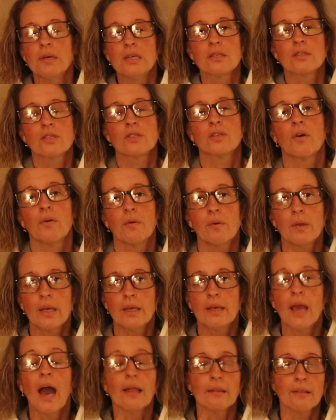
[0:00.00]
So
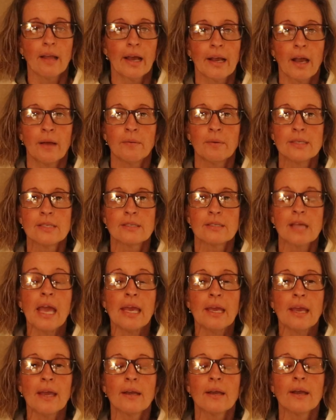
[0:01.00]
yeah, like I was
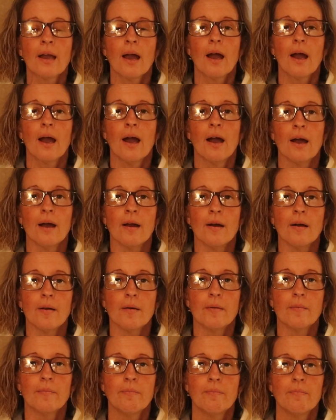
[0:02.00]
saying,
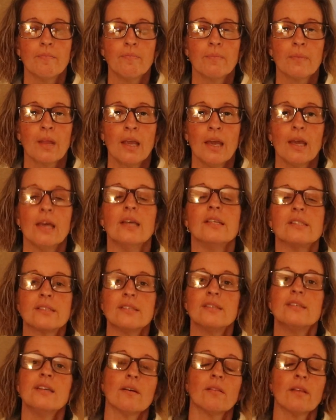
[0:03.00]

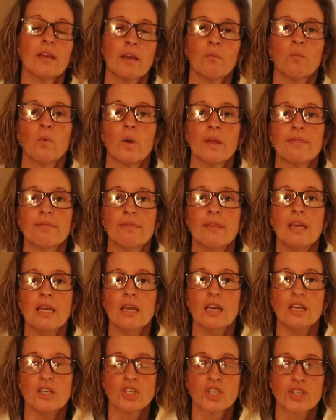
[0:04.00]
it's dealing with
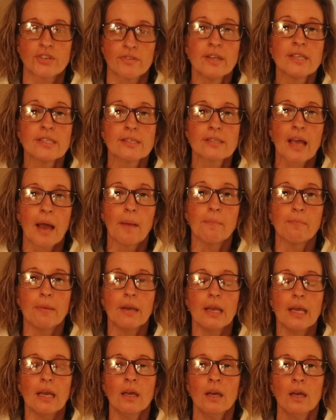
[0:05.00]
the insurance
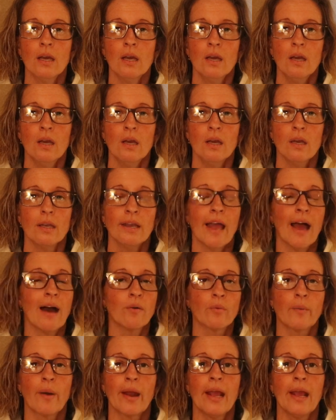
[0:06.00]
company.
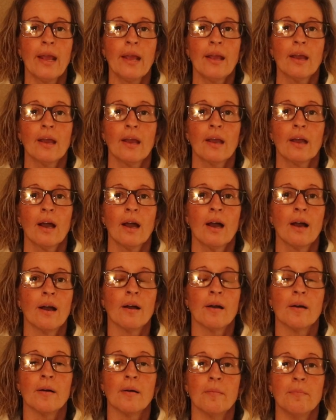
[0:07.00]
Now Ray,
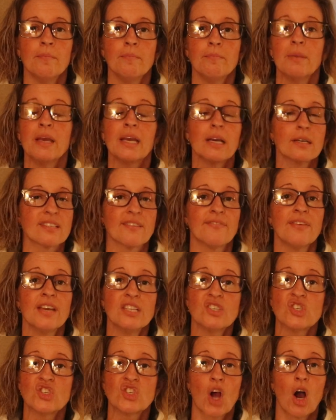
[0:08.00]
because of
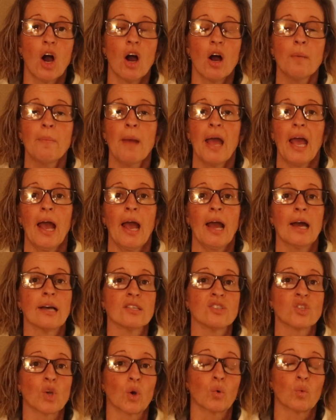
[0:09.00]
his job,
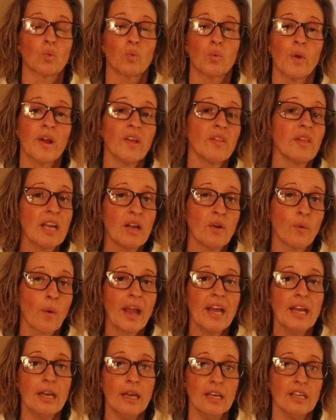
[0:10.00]
has really
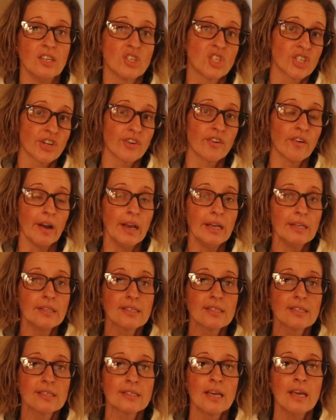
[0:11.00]
great
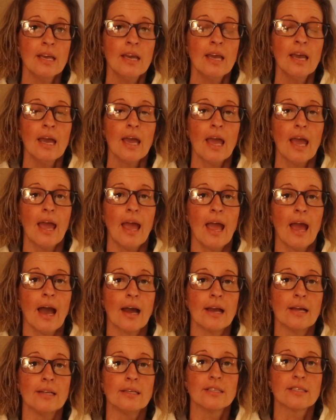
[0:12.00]
insurance,
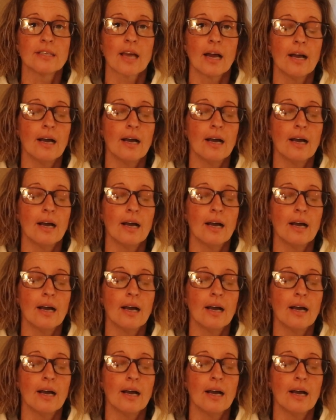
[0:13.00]
and